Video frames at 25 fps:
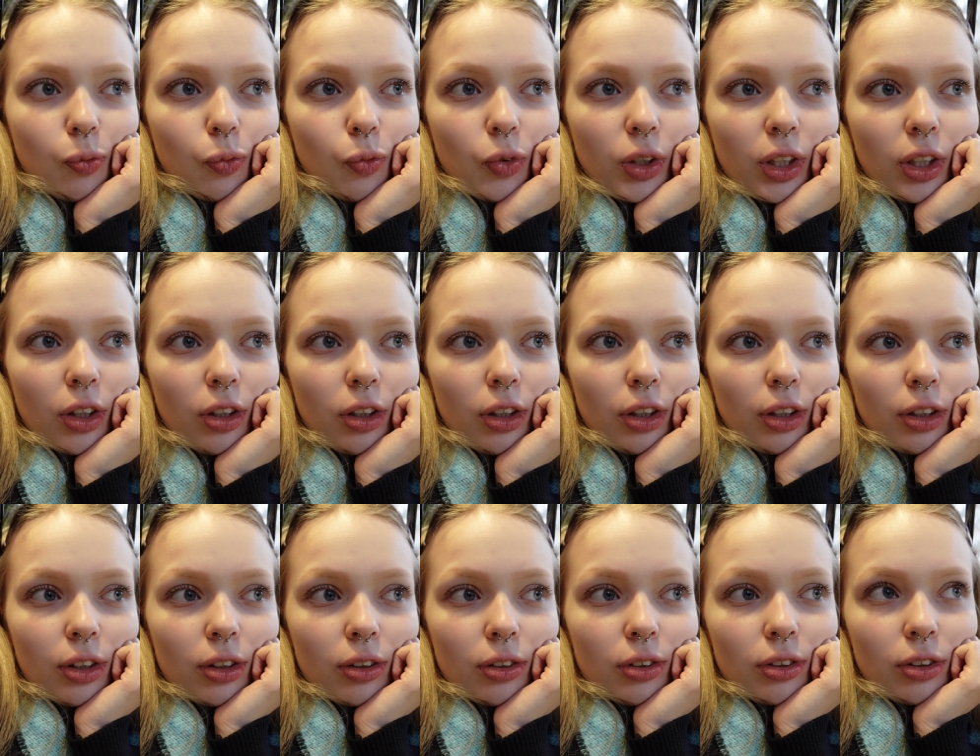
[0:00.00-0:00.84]
we
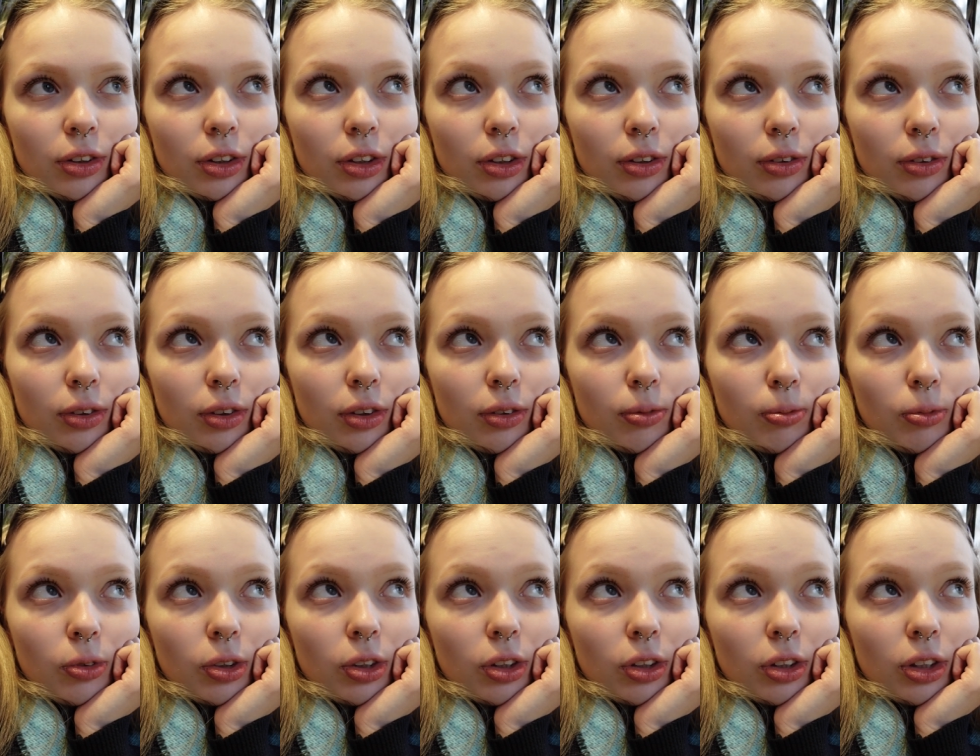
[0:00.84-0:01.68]
are
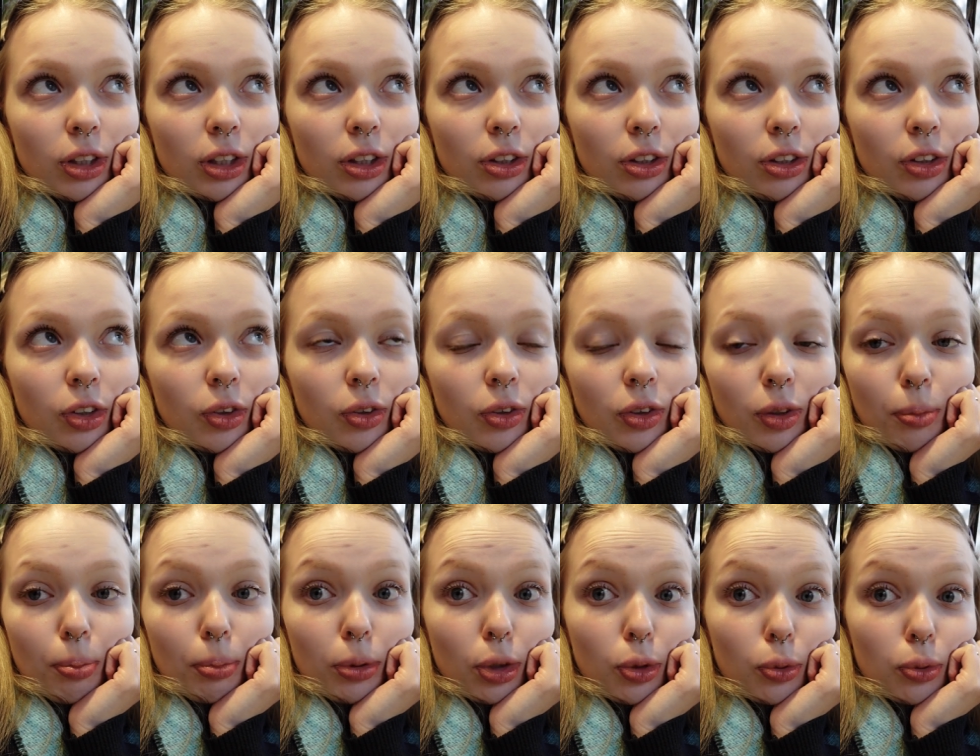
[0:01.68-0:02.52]
gonna go on a
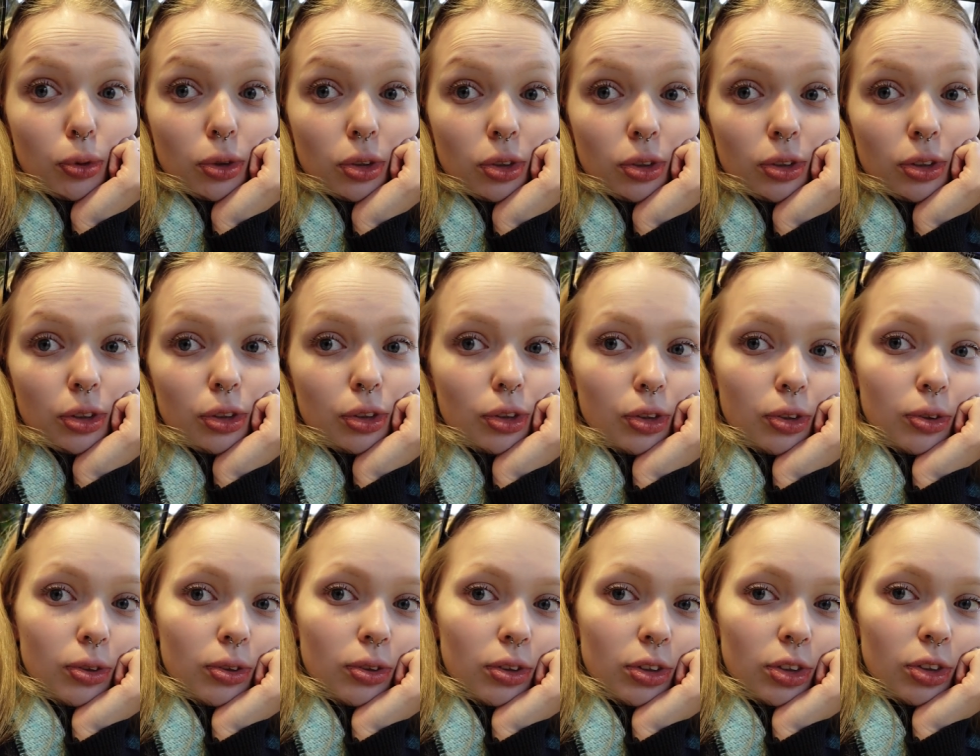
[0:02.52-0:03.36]
boat tour
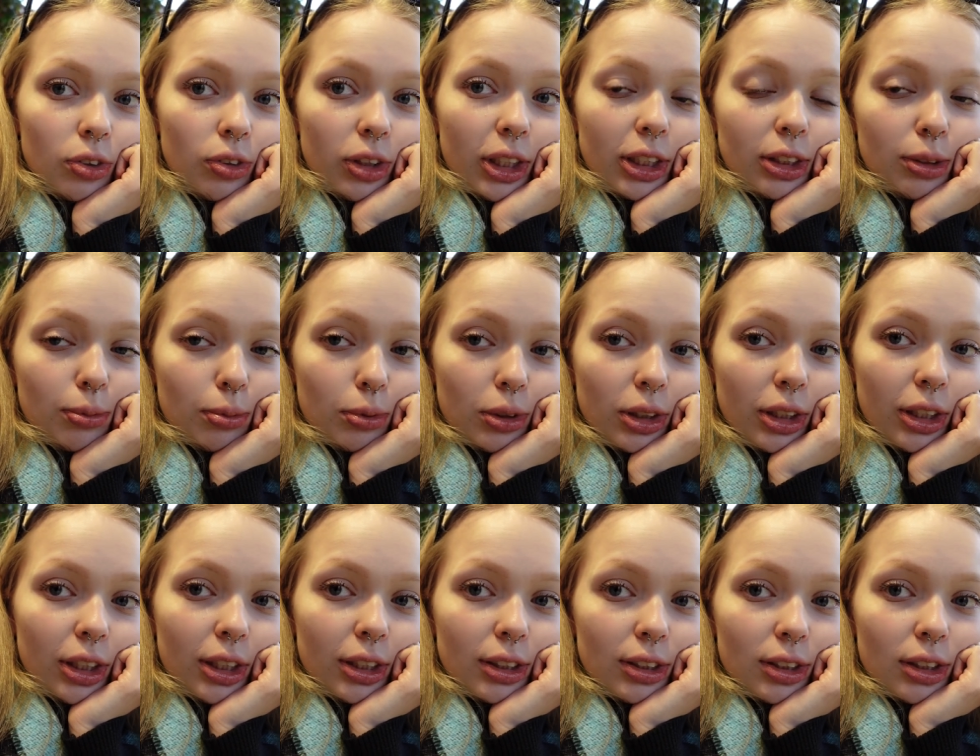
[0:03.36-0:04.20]
soon, so that's pretty
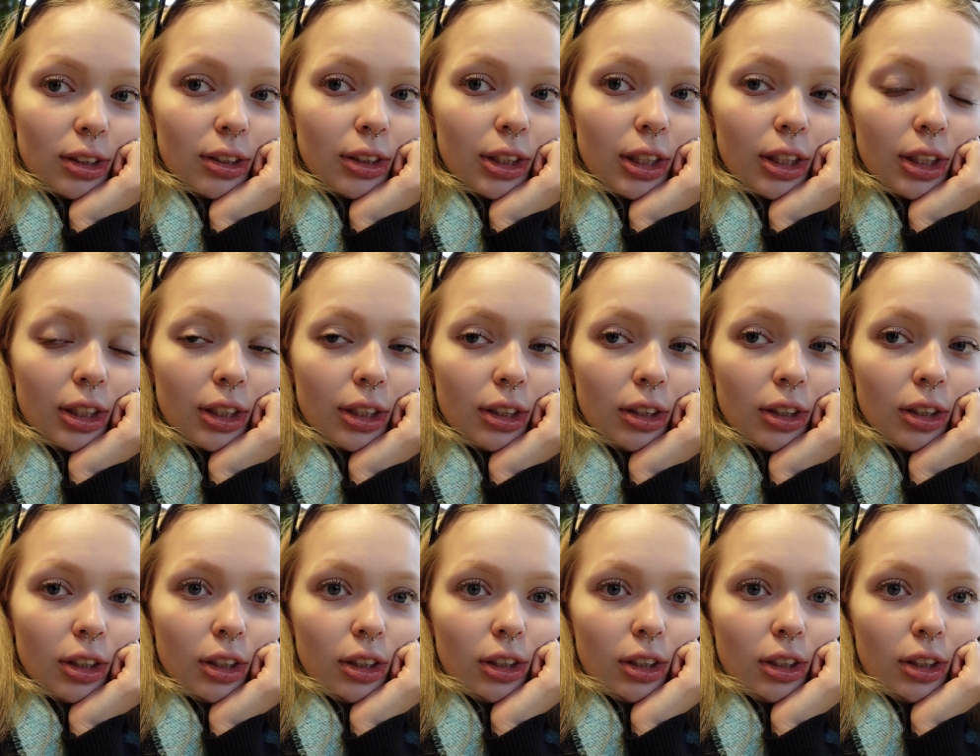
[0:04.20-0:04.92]
exciting.